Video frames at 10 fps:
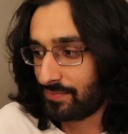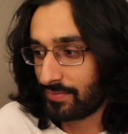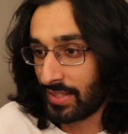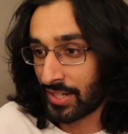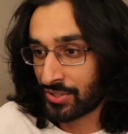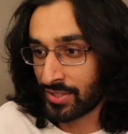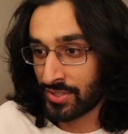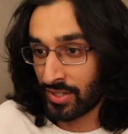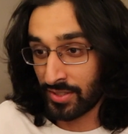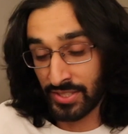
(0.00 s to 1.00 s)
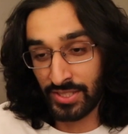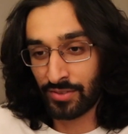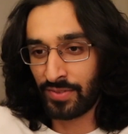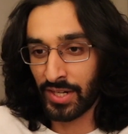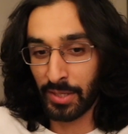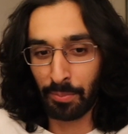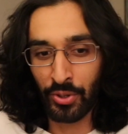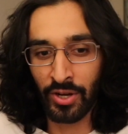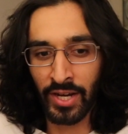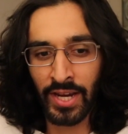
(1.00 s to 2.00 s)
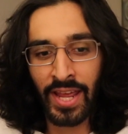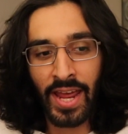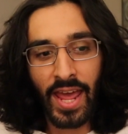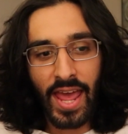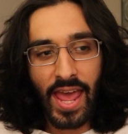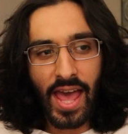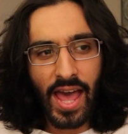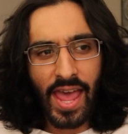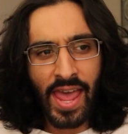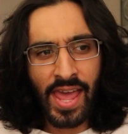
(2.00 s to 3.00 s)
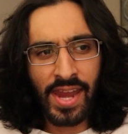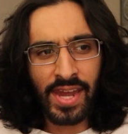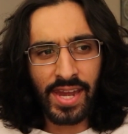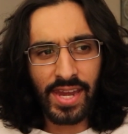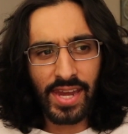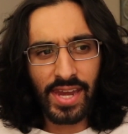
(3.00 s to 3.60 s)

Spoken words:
Lectures are still fucking boring, and